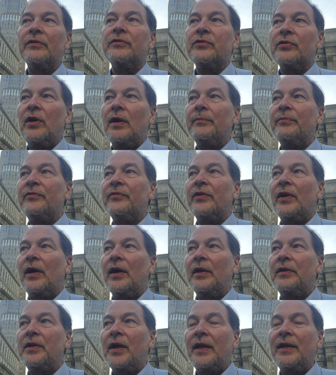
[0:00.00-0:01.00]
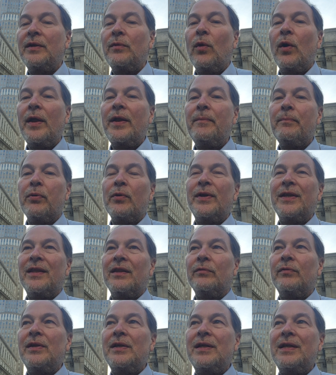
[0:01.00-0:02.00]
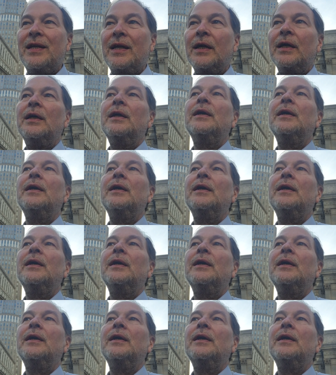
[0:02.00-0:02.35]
Trump's 91.3